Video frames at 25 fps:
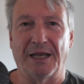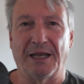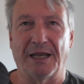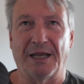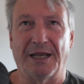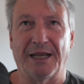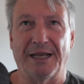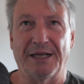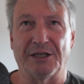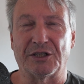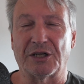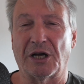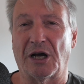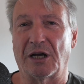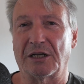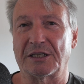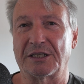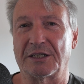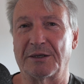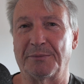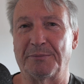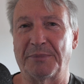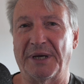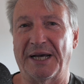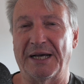He
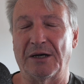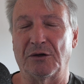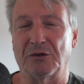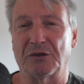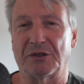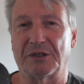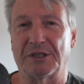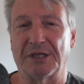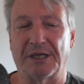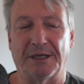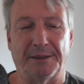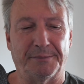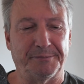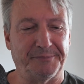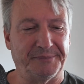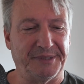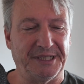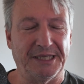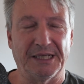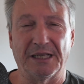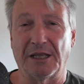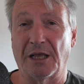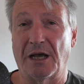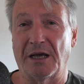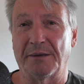talks about
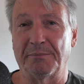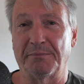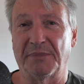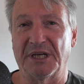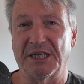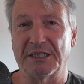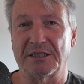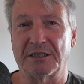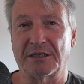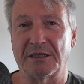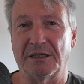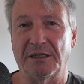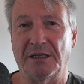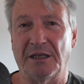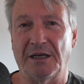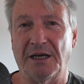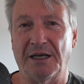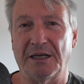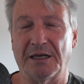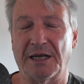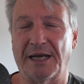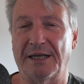Elon Musk a lot.